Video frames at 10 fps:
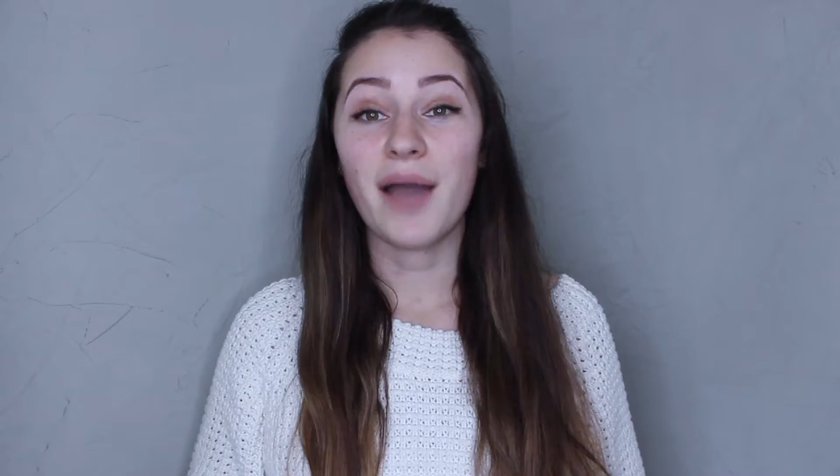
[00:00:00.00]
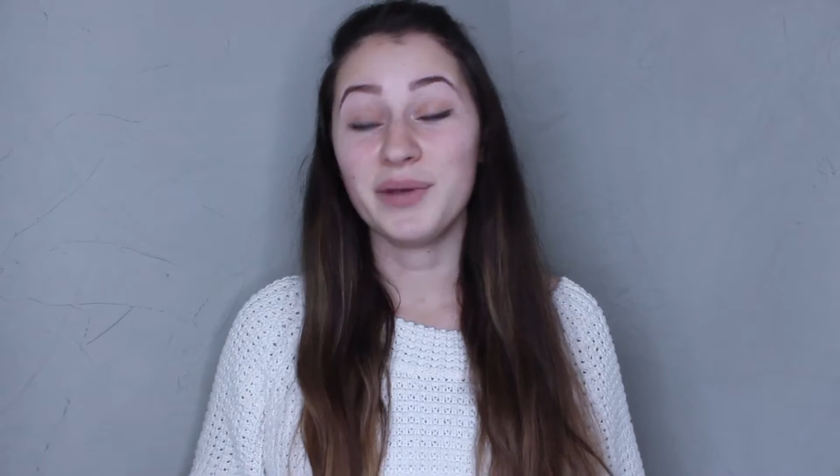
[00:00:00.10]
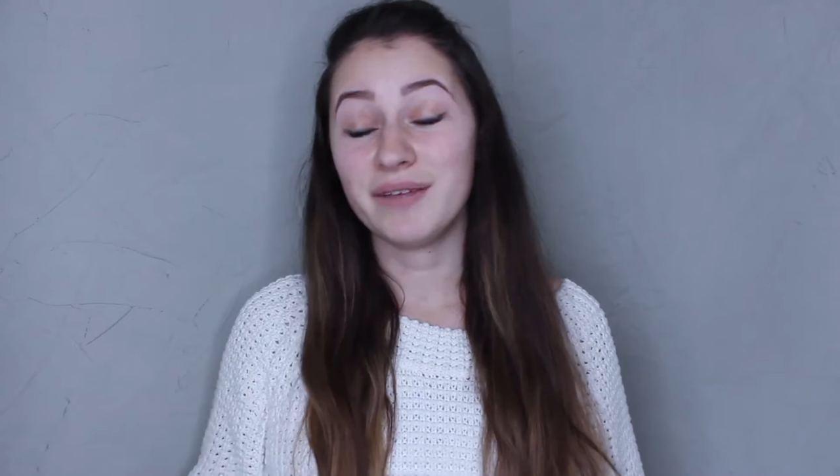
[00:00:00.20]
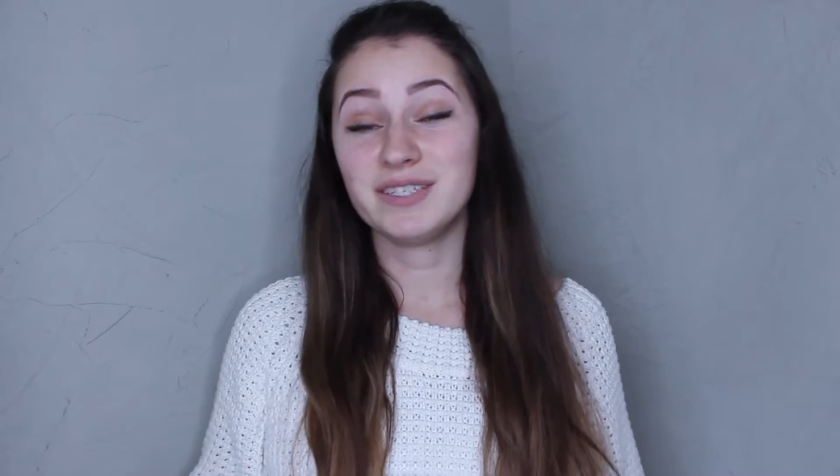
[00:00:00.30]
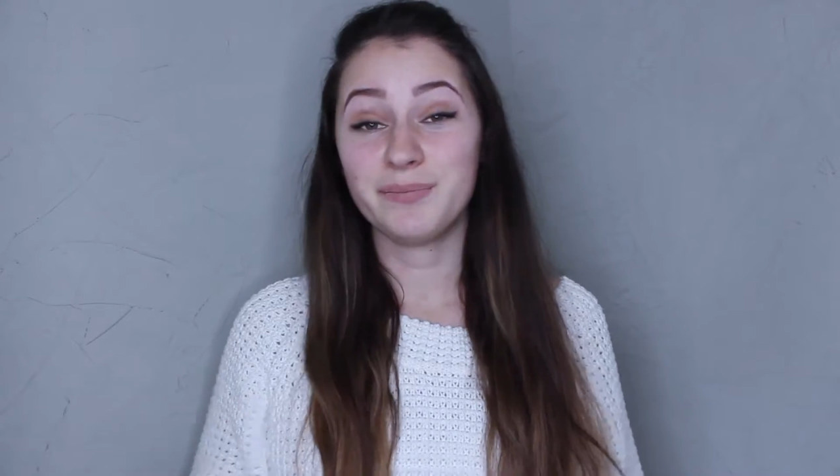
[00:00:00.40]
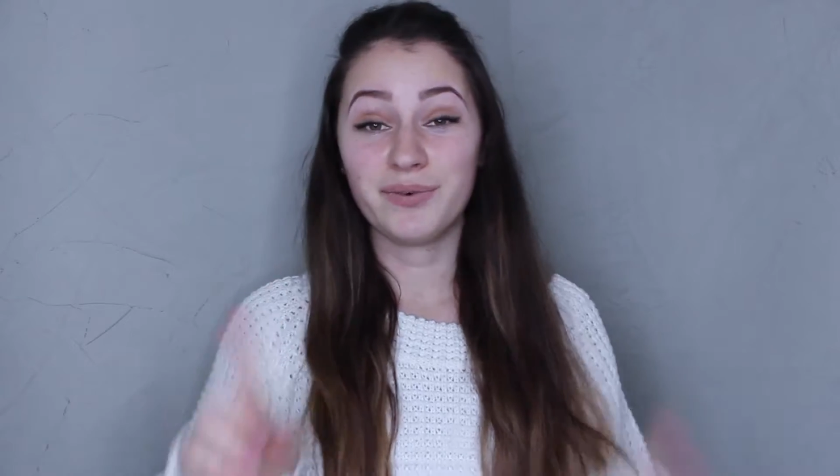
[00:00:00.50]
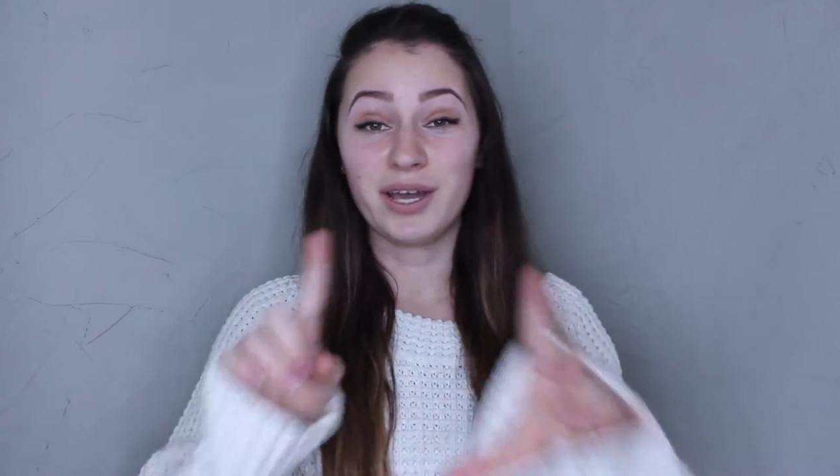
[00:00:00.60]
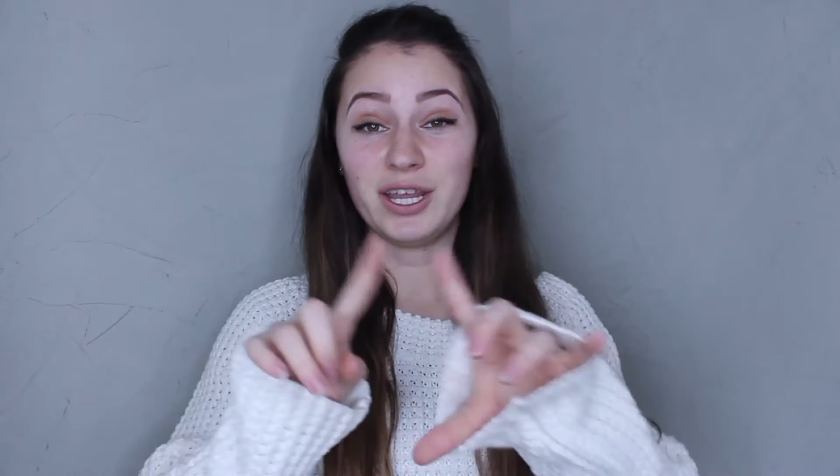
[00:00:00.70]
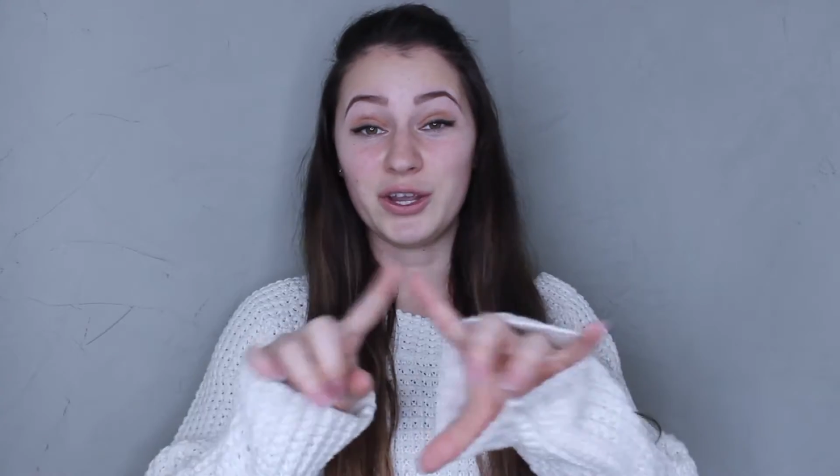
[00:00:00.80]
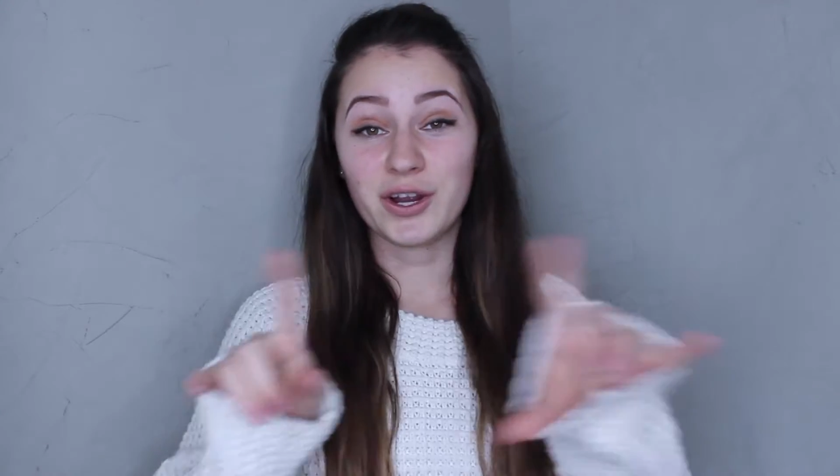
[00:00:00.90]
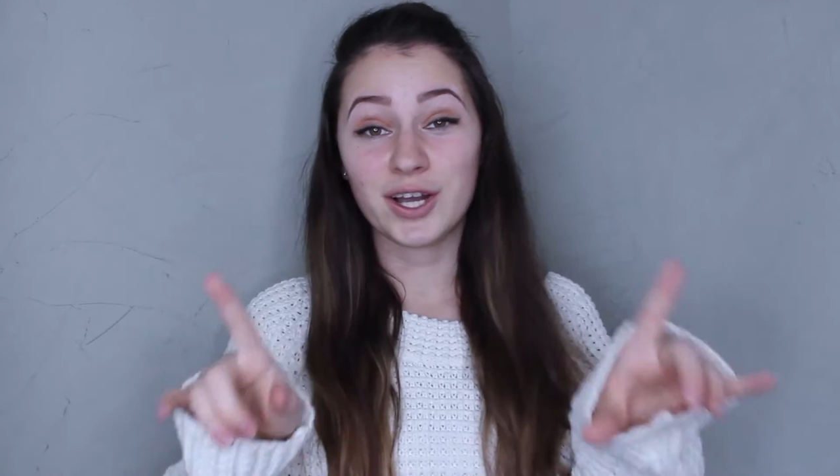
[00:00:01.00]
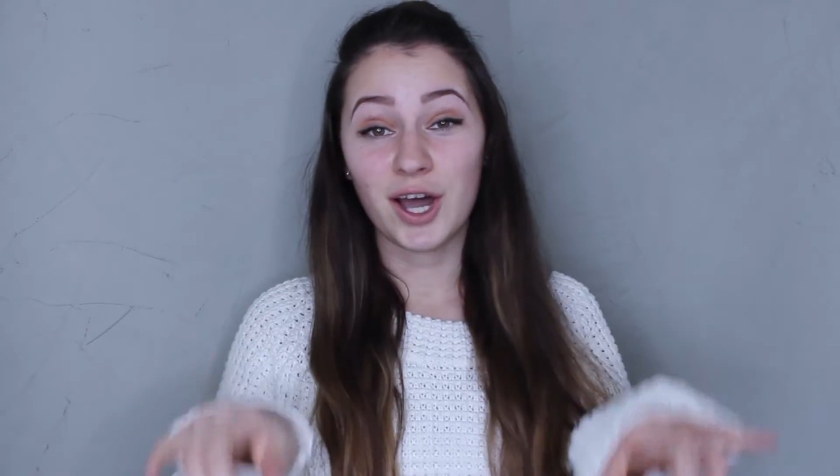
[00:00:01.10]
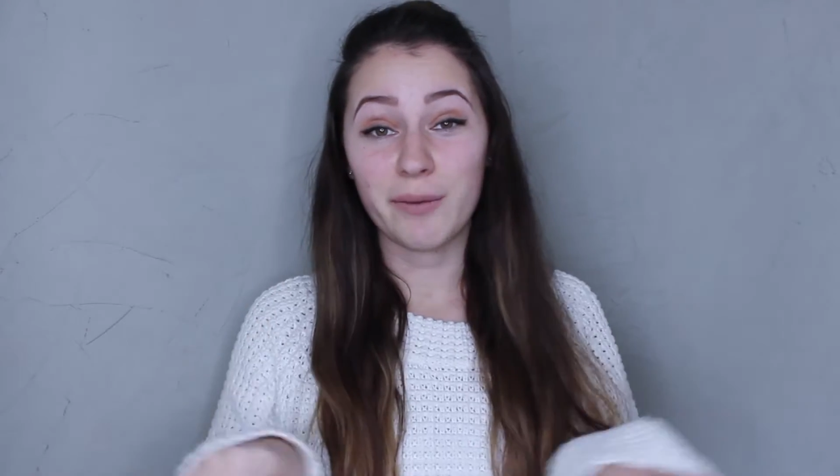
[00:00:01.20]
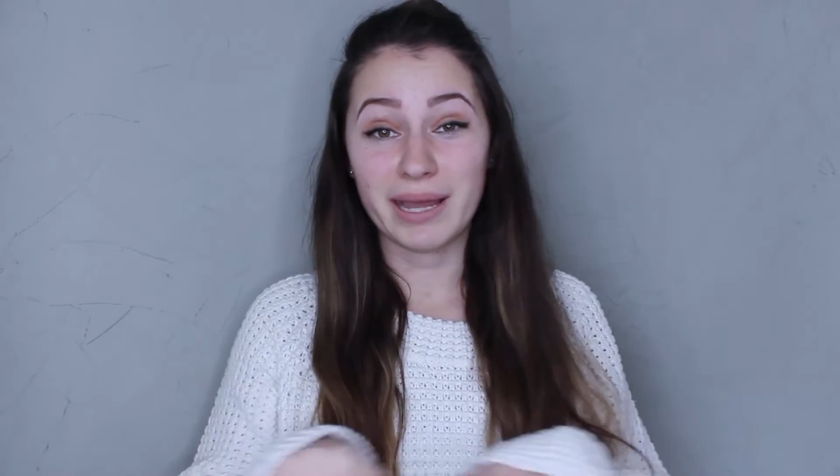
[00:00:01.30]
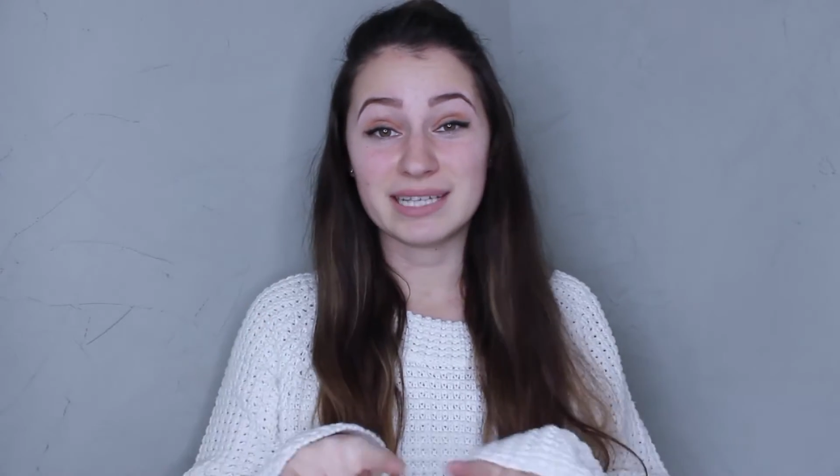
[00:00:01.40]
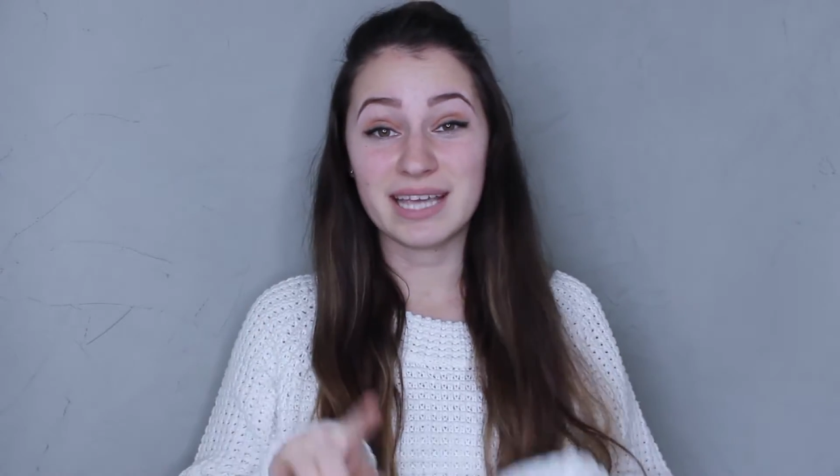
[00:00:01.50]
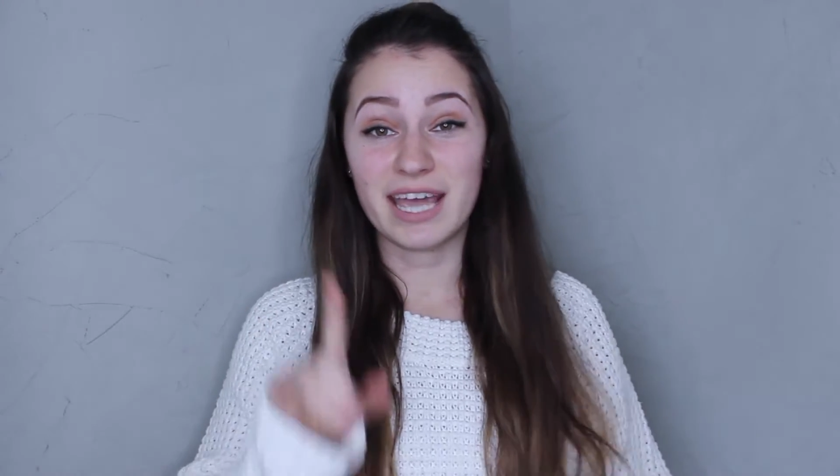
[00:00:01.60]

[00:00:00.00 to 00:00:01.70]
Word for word: I would love to put your comments